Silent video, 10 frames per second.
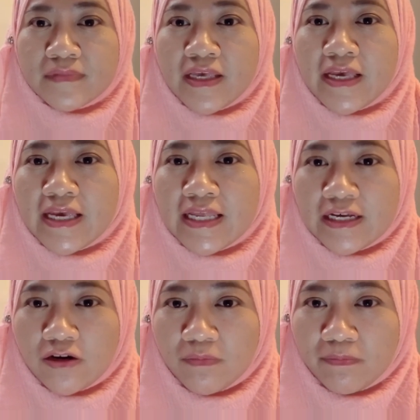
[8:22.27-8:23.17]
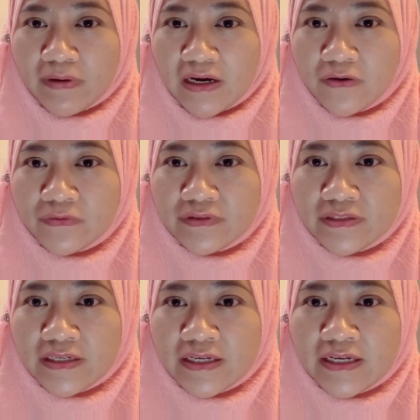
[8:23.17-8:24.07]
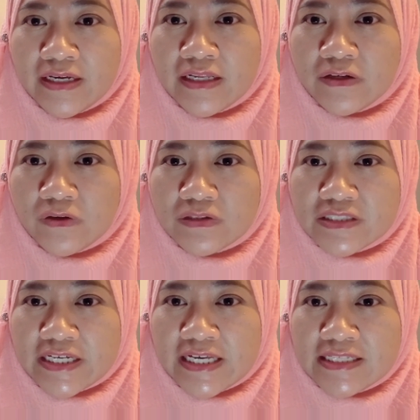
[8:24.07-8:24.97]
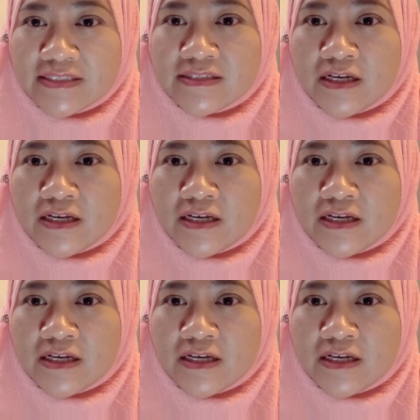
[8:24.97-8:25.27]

In a compound, it contains